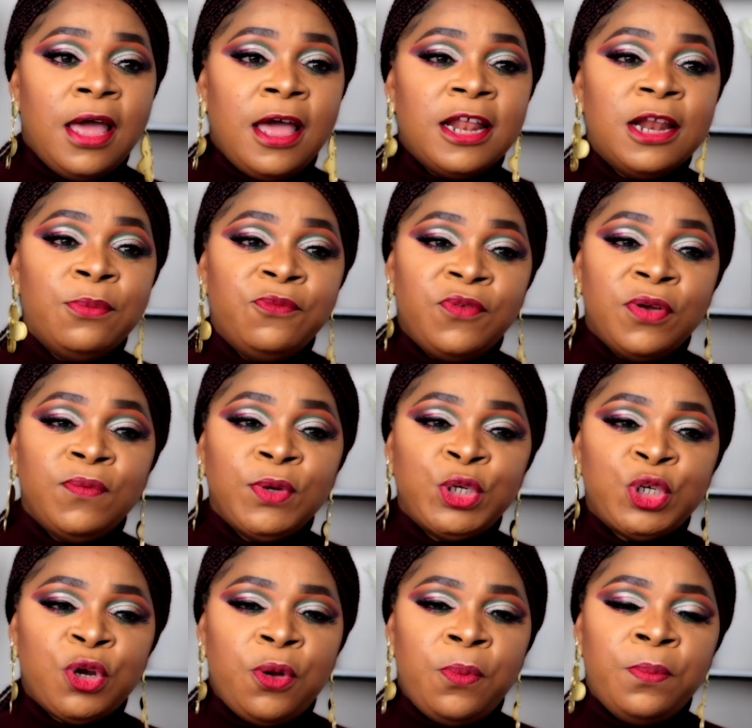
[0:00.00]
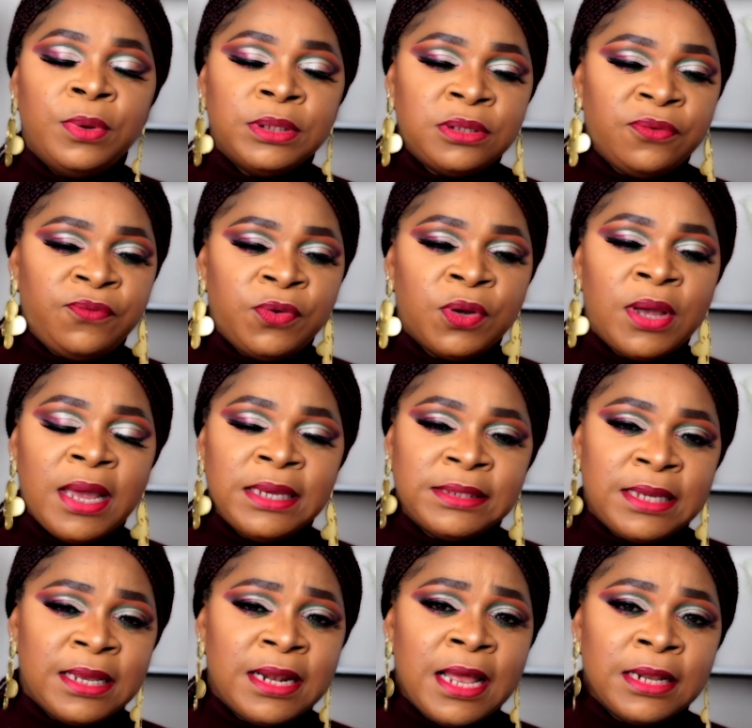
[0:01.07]
And I'm very sure most of you guys
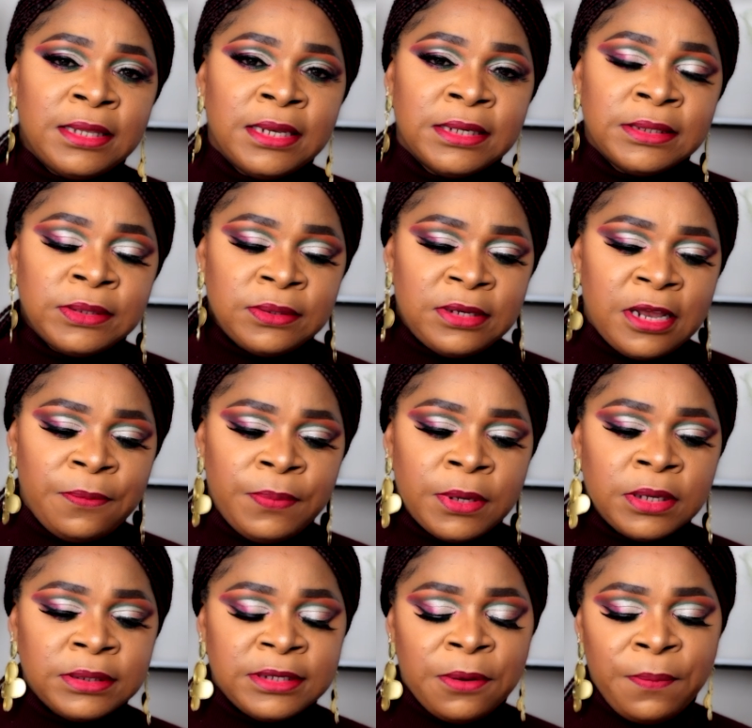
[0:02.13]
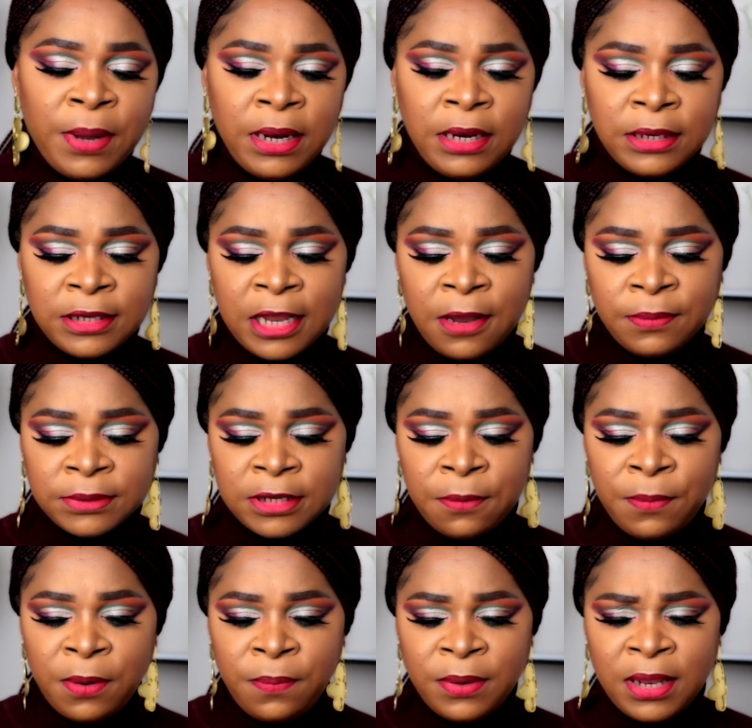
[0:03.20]
can attest to that, because there are many times that
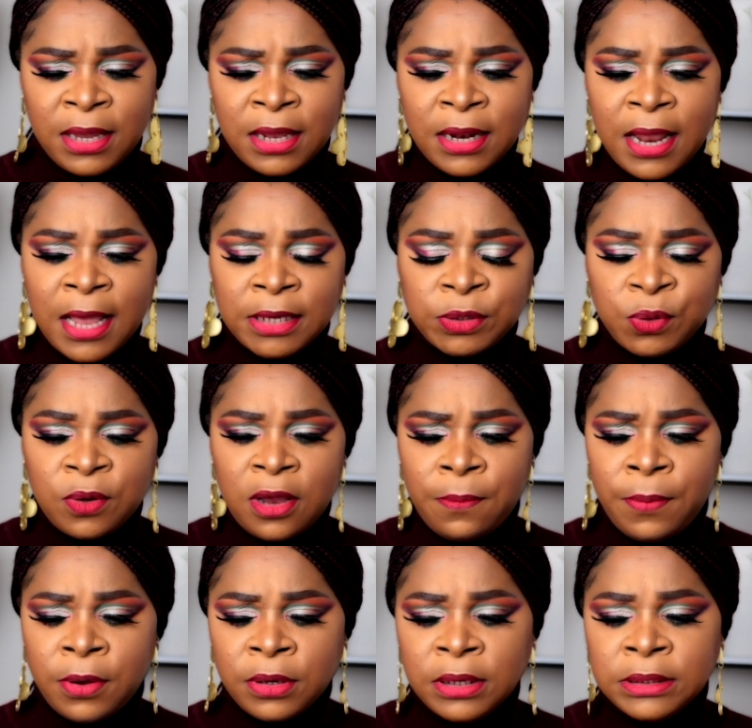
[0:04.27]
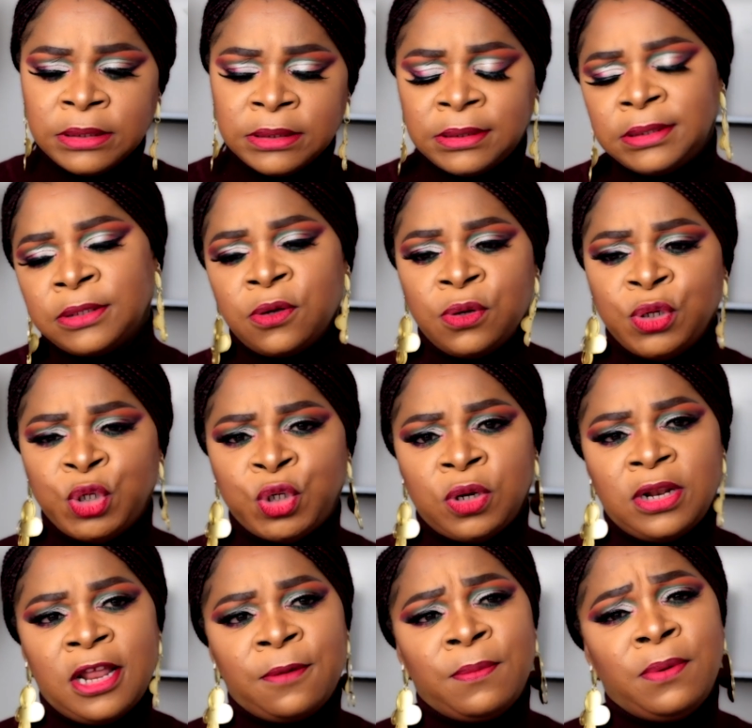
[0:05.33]
maybe they can ask you about a disease
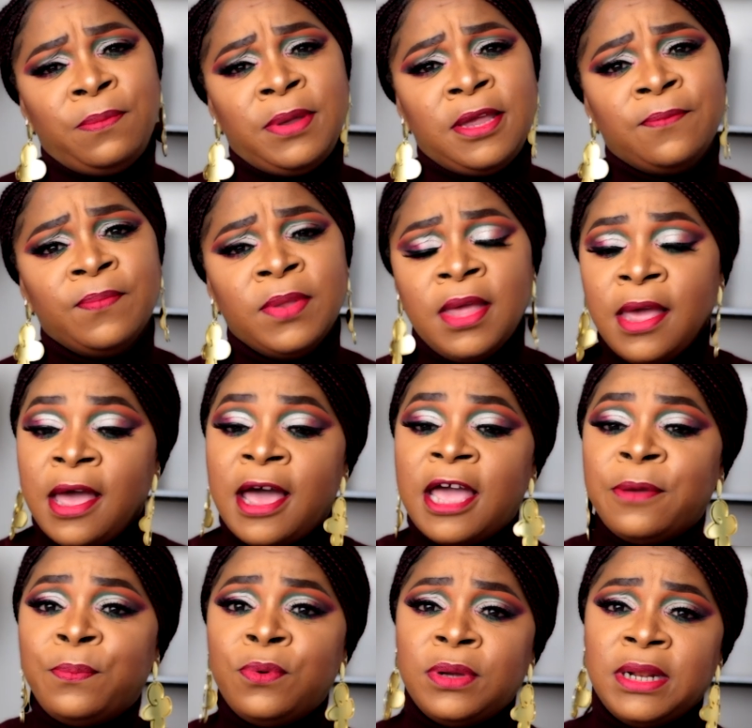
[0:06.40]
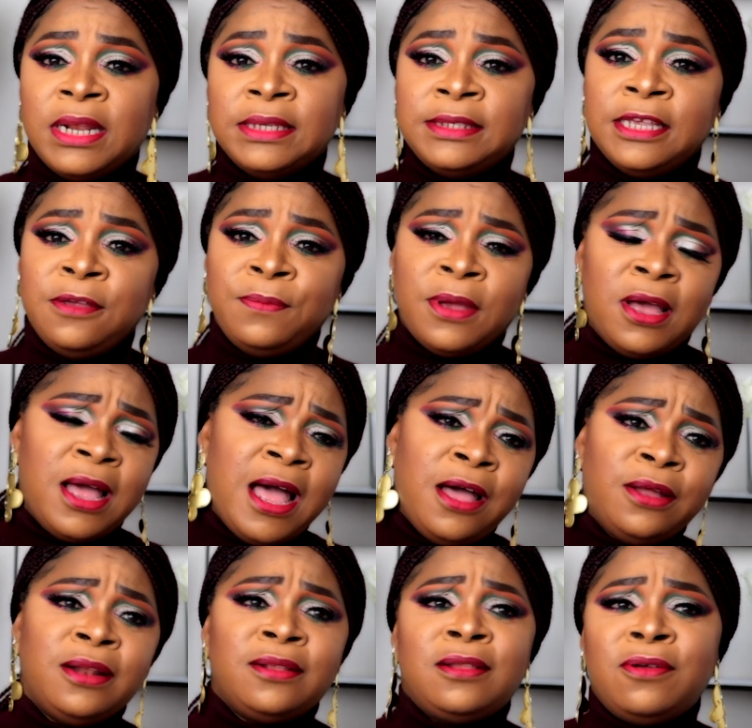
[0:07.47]
condition, like maybe hypoglycemia.
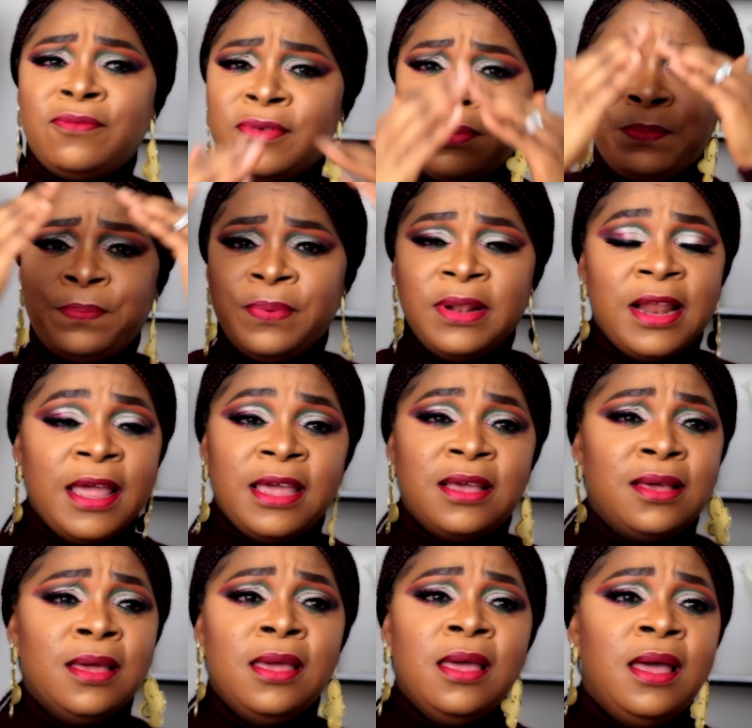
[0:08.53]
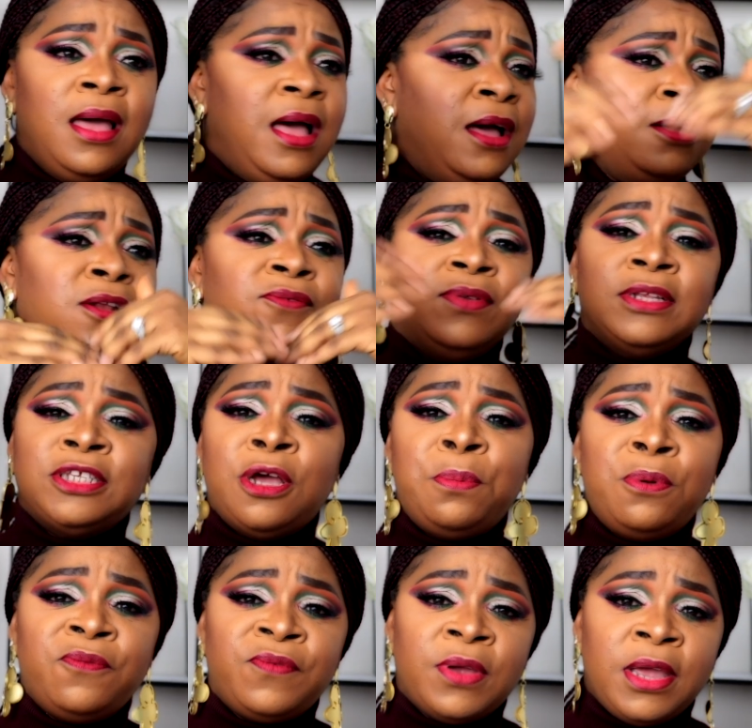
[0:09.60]
Out of the top
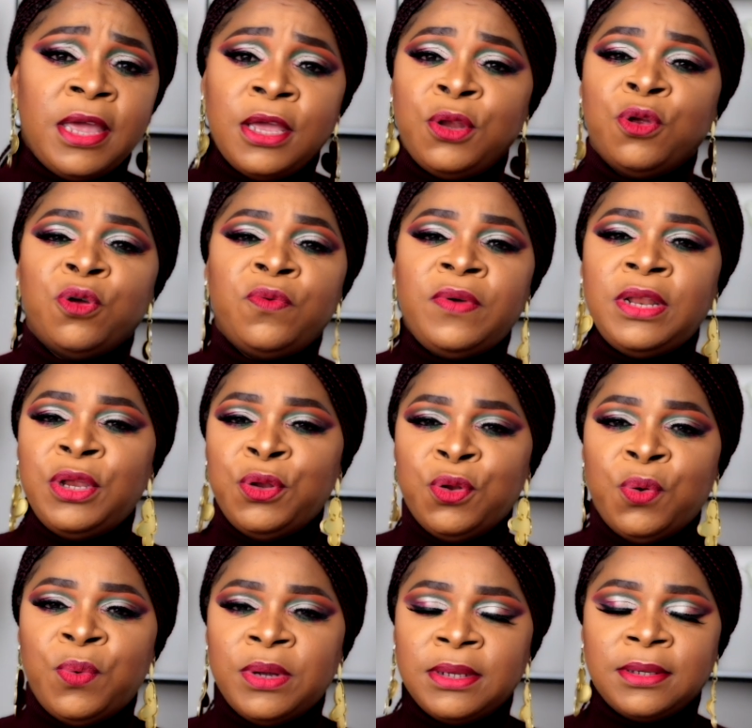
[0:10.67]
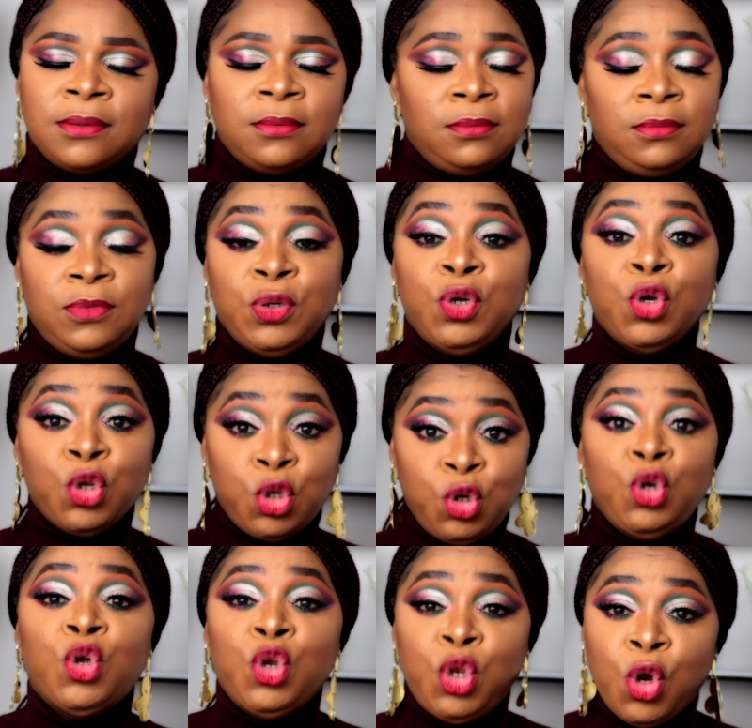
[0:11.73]
of your head, you already know what
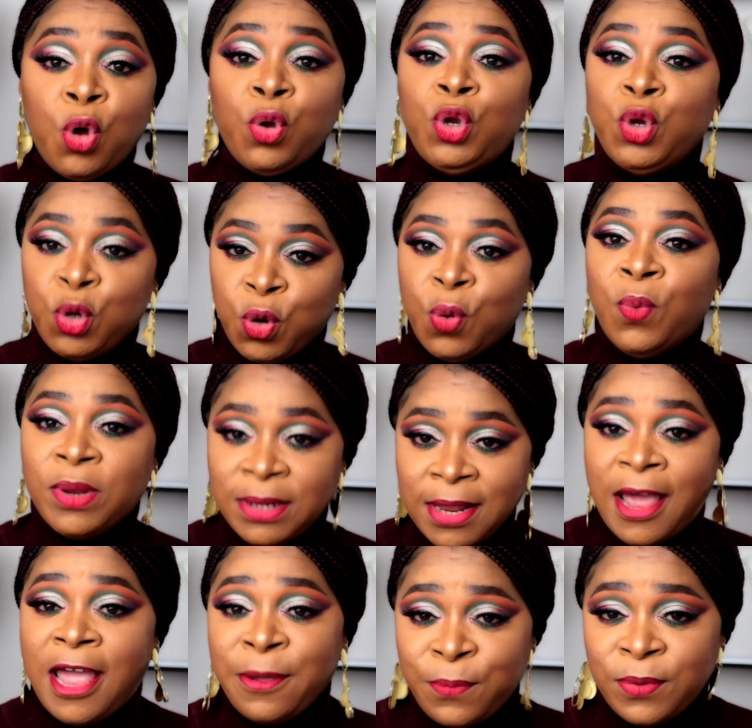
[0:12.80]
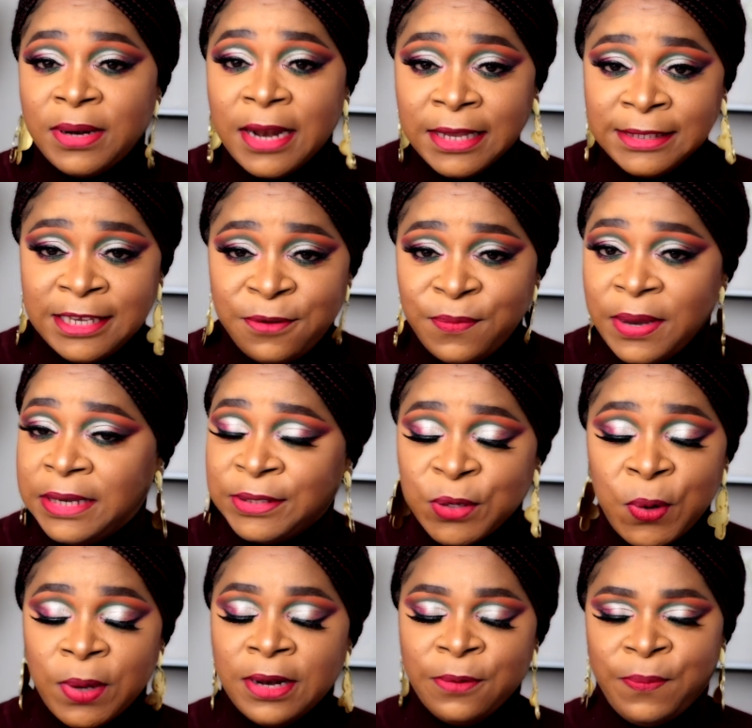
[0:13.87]
you know what hypoglycemia is
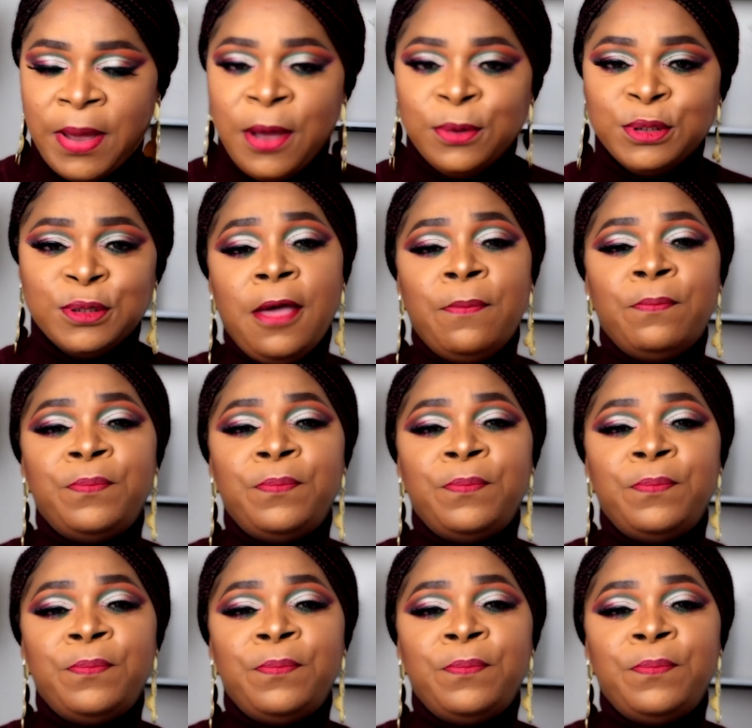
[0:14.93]
all about.